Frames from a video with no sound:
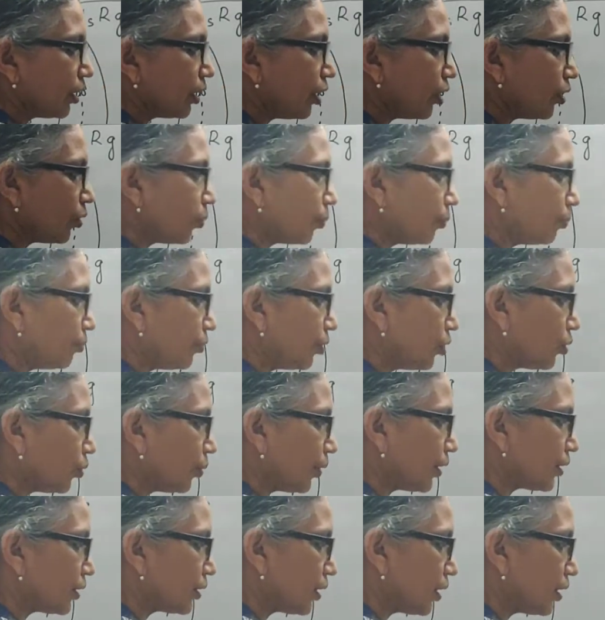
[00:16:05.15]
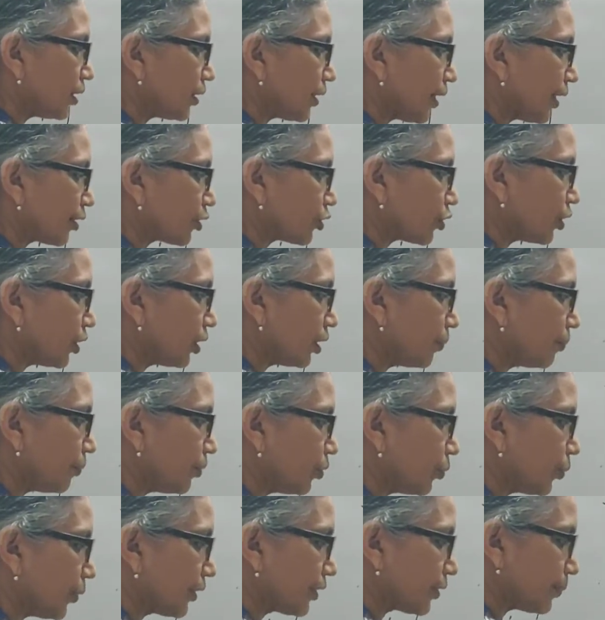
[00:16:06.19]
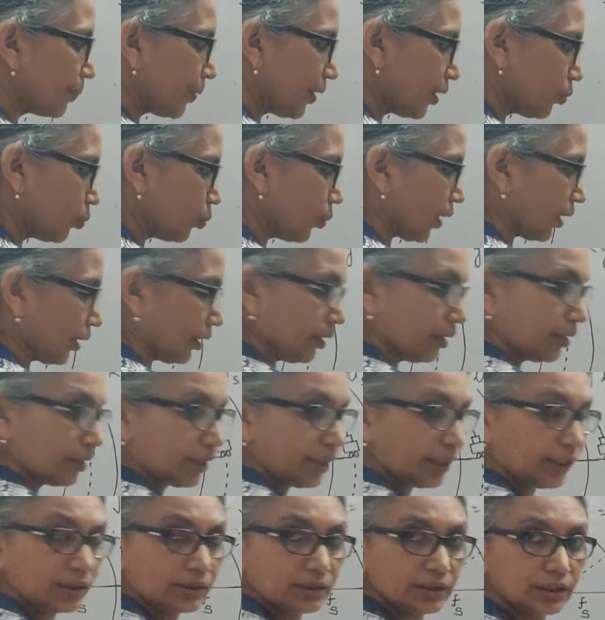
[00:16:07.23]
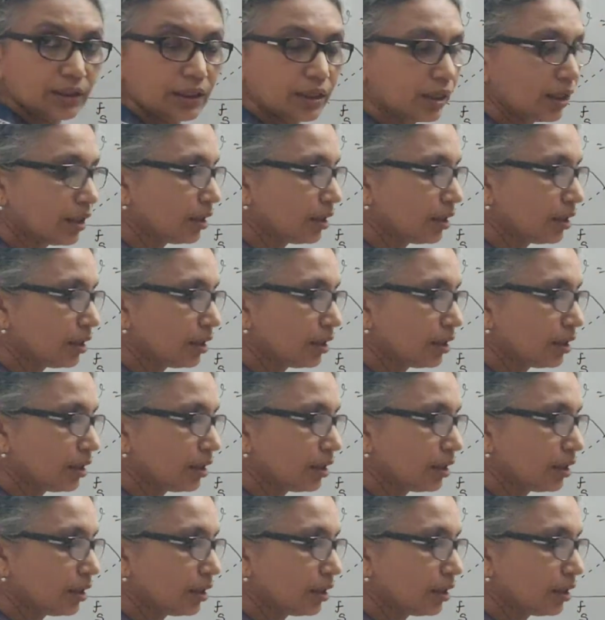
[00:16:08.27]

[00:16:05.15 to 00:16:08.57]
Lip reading: Now mu s is actually mu s by 1, right?